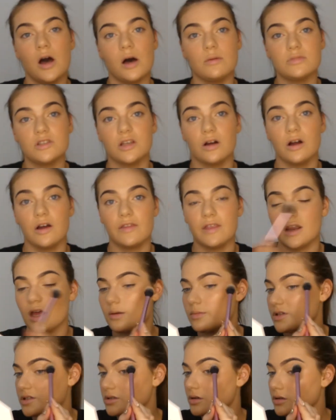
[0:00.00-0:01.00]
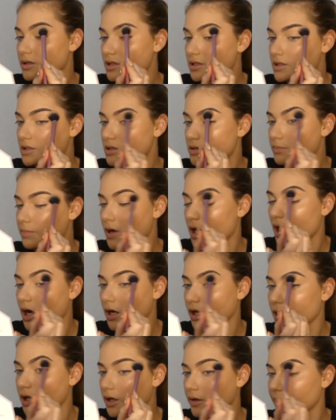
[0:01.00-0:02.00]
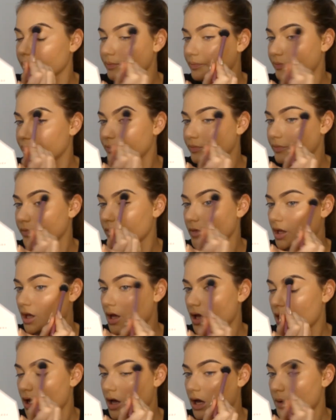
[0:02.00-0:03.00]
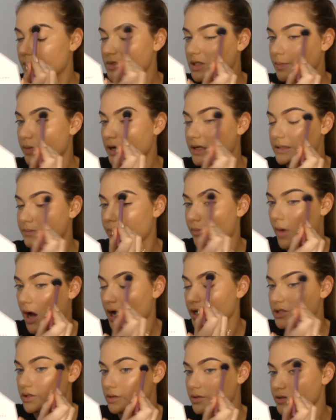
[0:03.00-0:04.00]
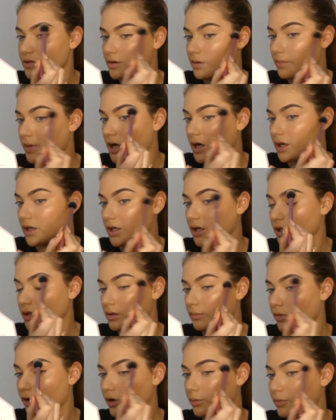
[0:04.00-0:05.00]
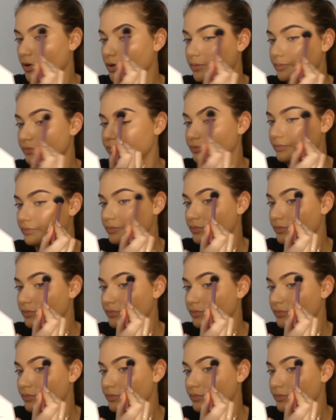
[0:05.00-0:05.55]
I'm sorry, the neighbour's dog is barking. I'm surprised my dog's not barking at the moment.